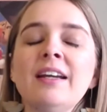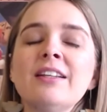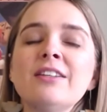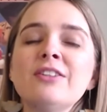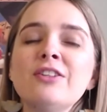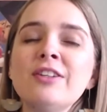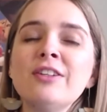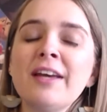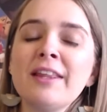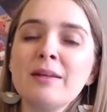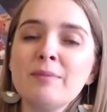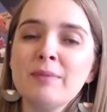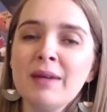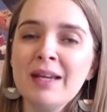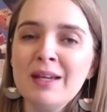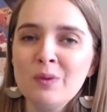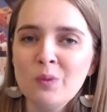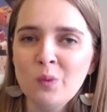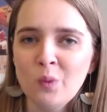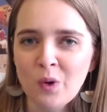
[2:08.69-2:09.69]
do you get them
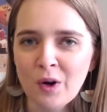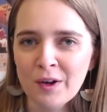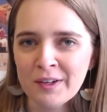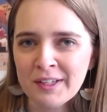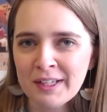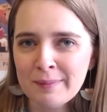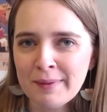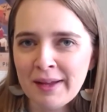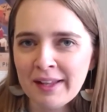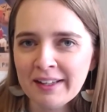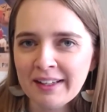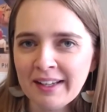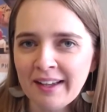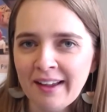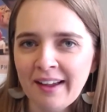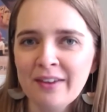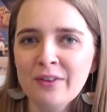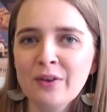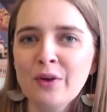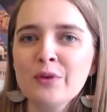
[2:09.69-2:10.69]
in one email
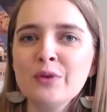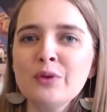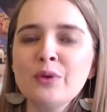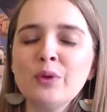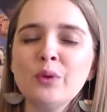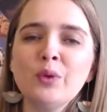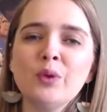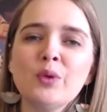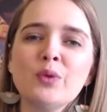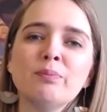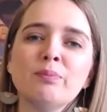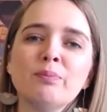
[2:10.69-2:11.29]
account or do you use